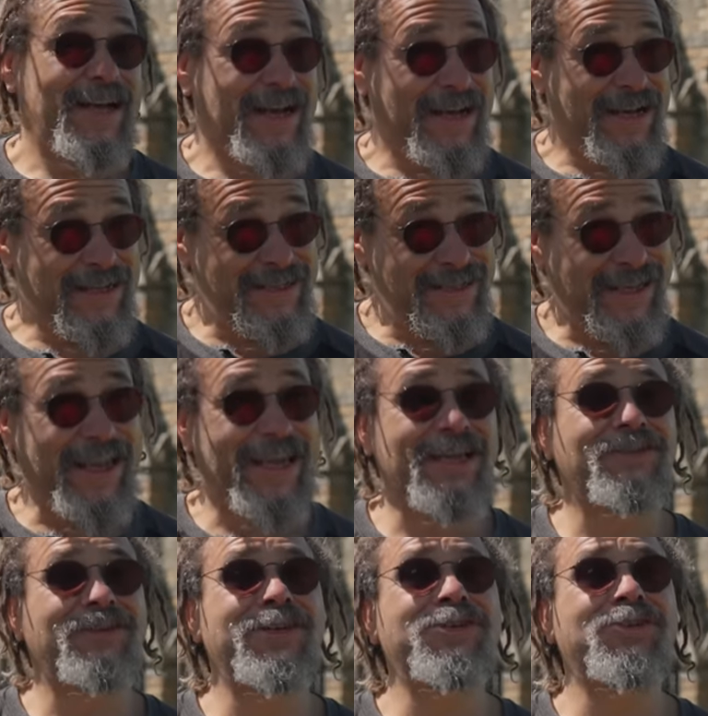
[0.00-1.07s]
and
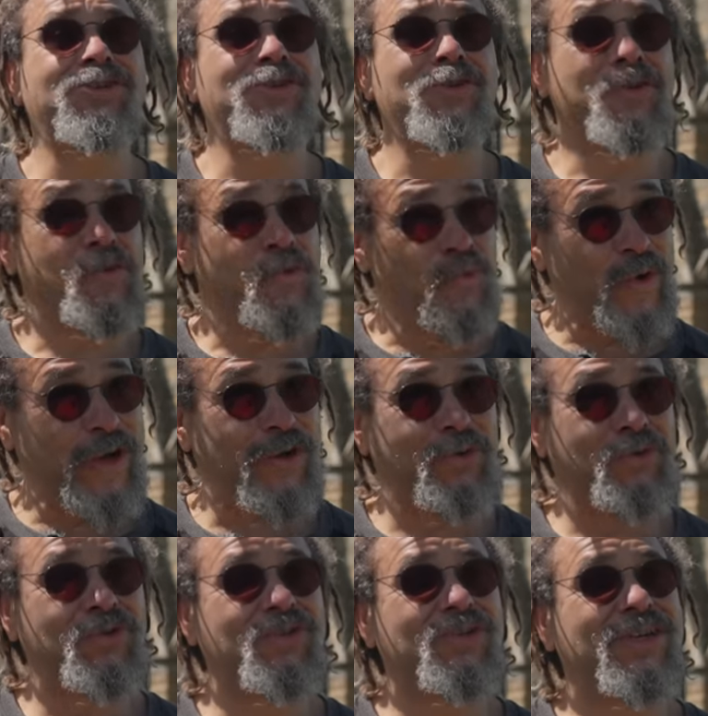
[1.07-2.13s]
English,
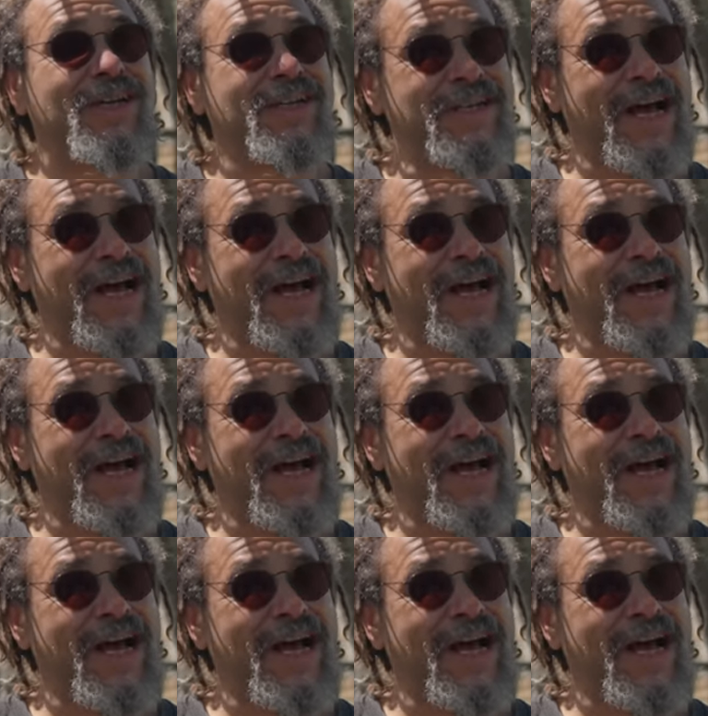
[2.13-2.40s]
Welsh, and